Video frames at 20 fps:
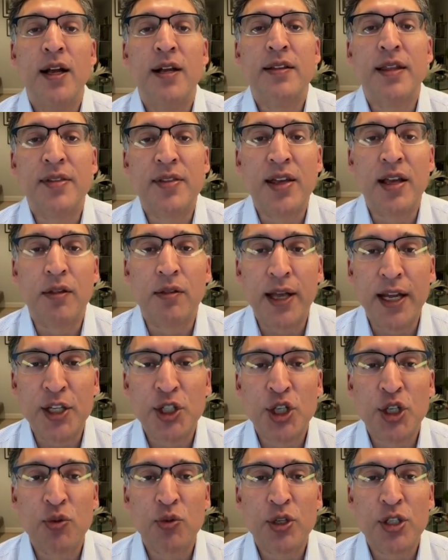that the
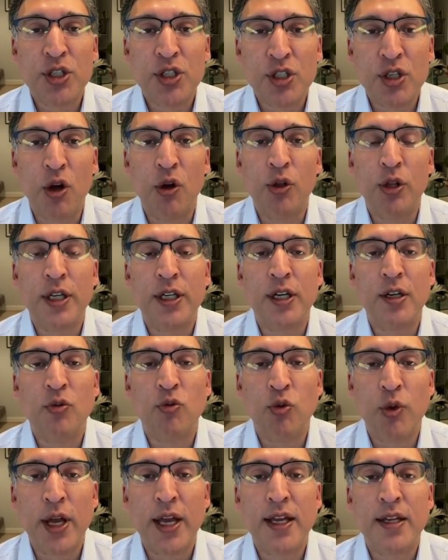election was stolen
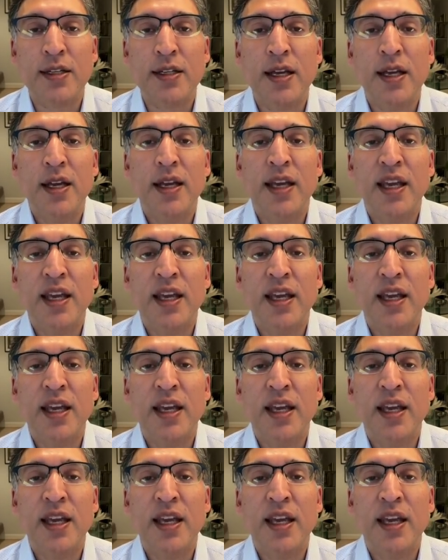and rigged,